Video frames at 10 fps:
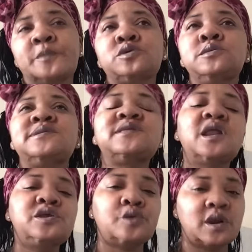but you
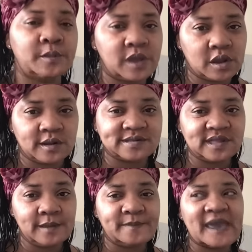study trying to make her
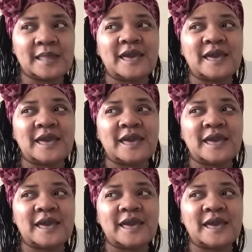seem bad.